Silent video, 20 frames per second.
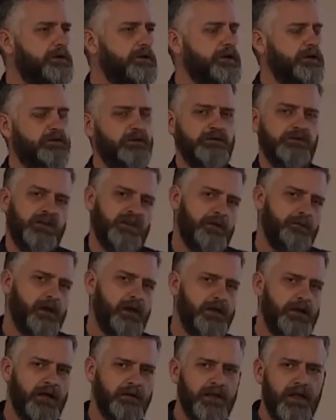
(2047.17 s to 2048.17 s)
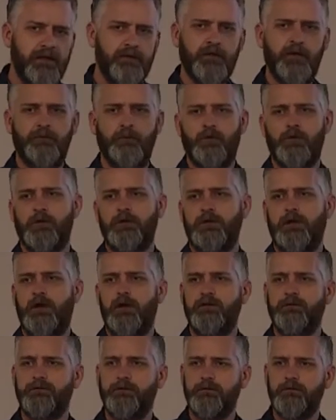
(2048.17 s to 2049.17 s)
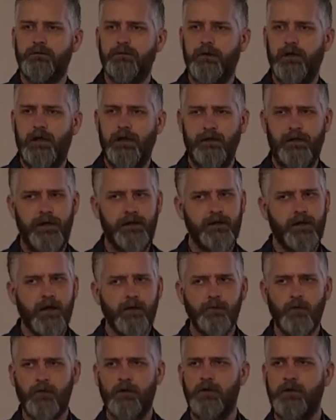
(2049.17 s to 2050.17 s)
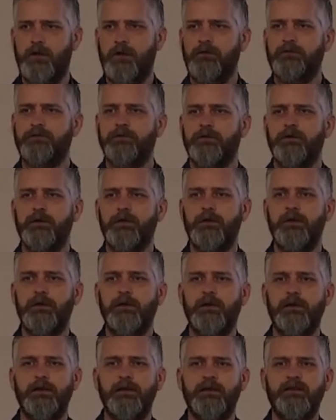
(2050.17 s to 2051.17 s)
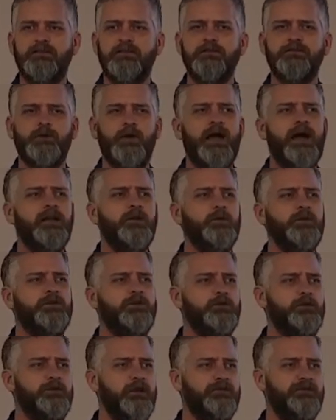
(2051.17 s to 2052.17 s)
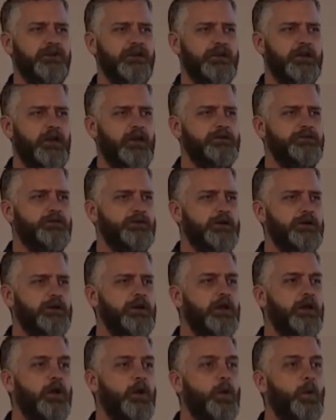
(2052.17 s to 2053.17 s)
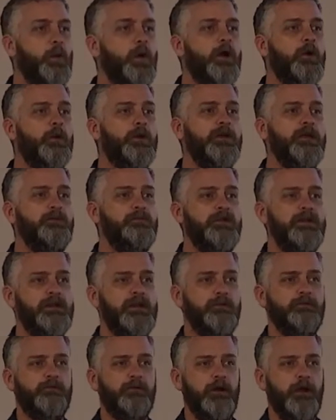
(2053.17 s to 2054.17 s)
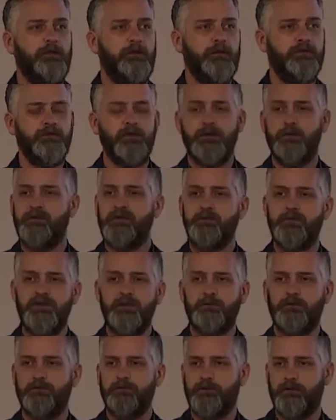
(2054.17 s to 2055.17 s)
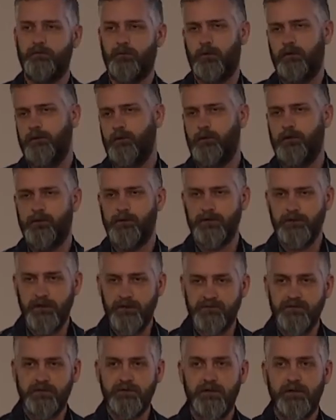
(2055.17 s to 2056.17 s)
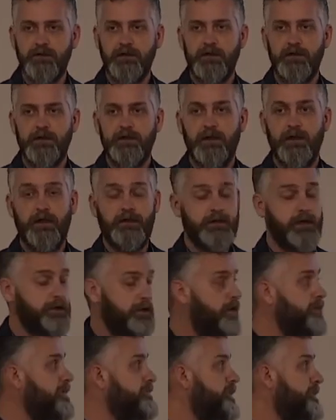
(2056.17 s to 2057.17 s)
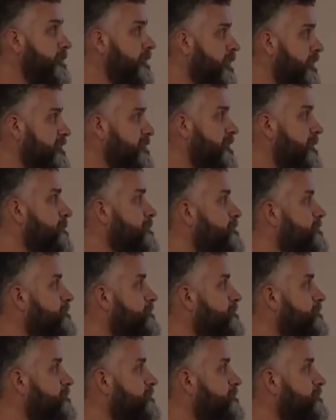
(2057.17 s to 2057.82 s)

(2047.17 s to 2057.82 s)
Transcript: He says, because I might not like their moral laws. I like our moral laws. He says, so how do we do this in a country where we admit up front there's going to be people from more than one religion, and not all of them Christian?